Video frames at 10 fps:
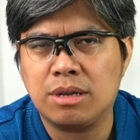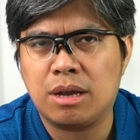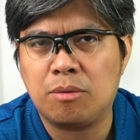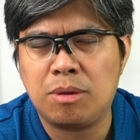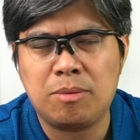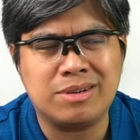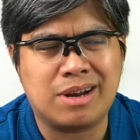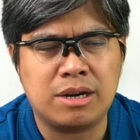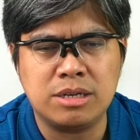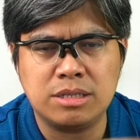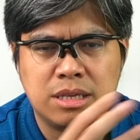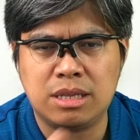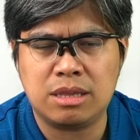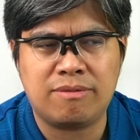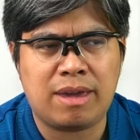women runners,
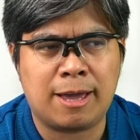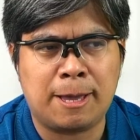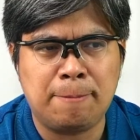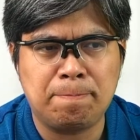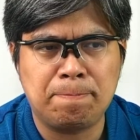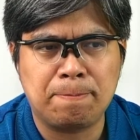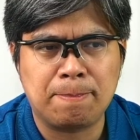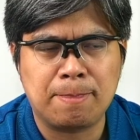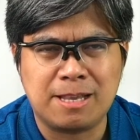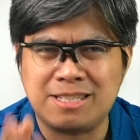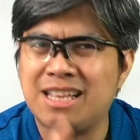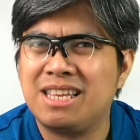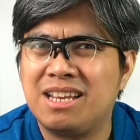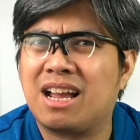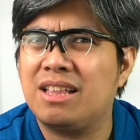Lita De Vega, is not
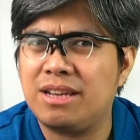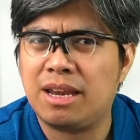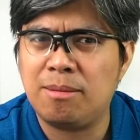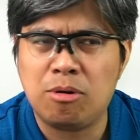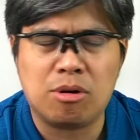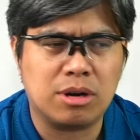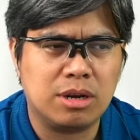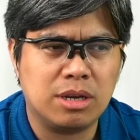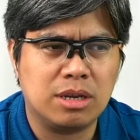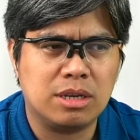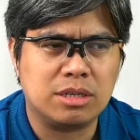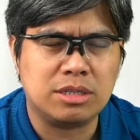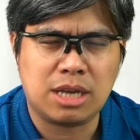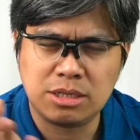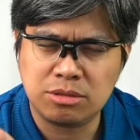in our country anymore.
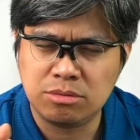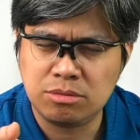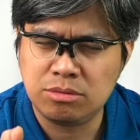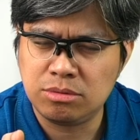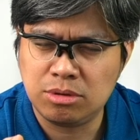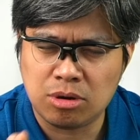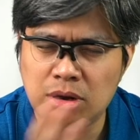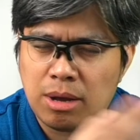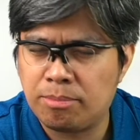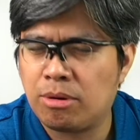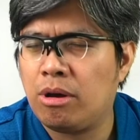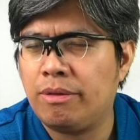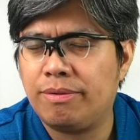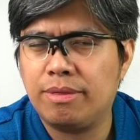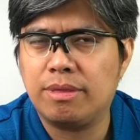She has to go
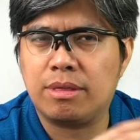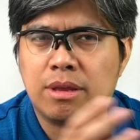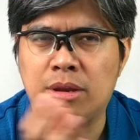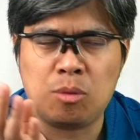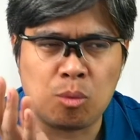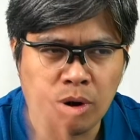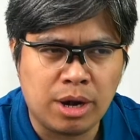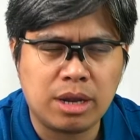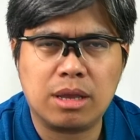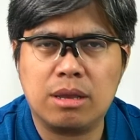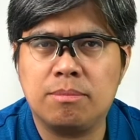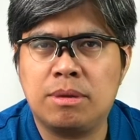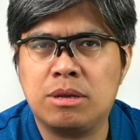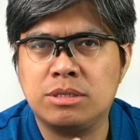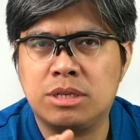abroad, you know, work,
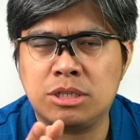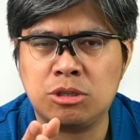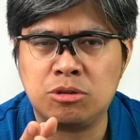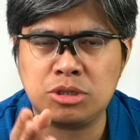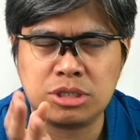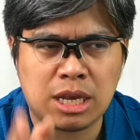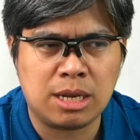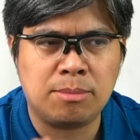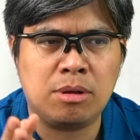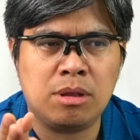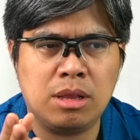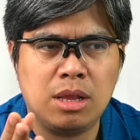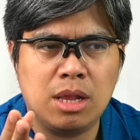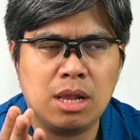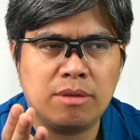because there's no sustainable
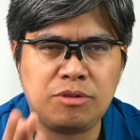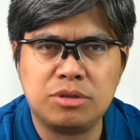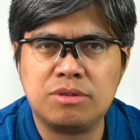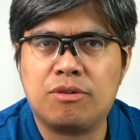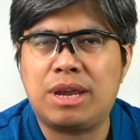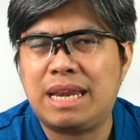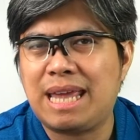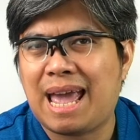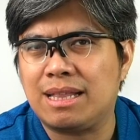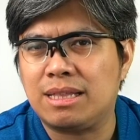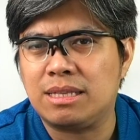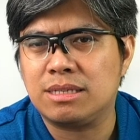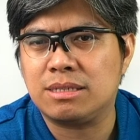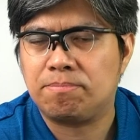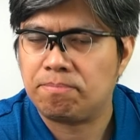future for any
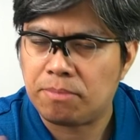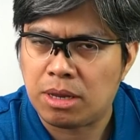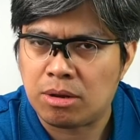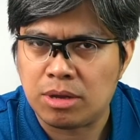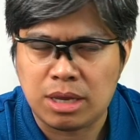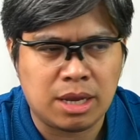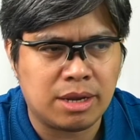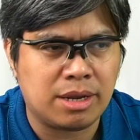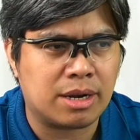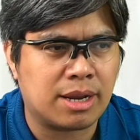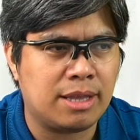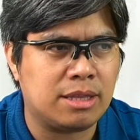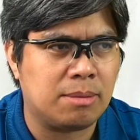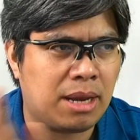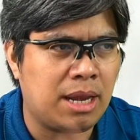athletes, you know, here in our
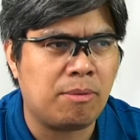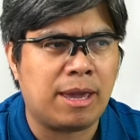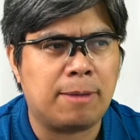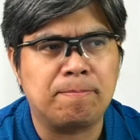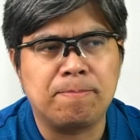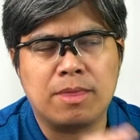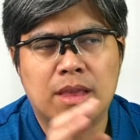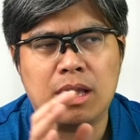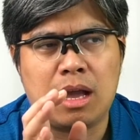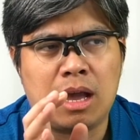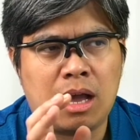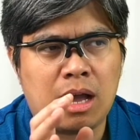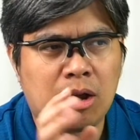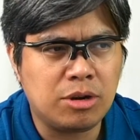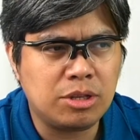country. But anyway,
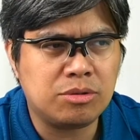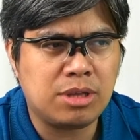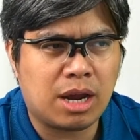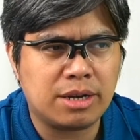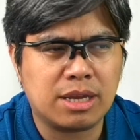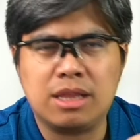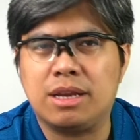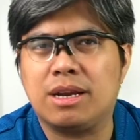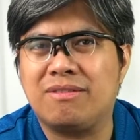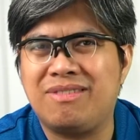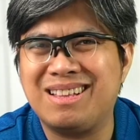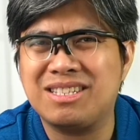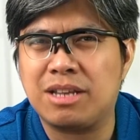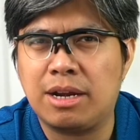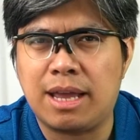according to the article here at
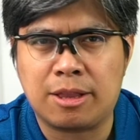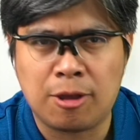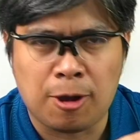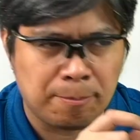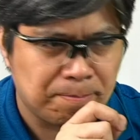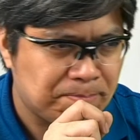Fieldstar.com,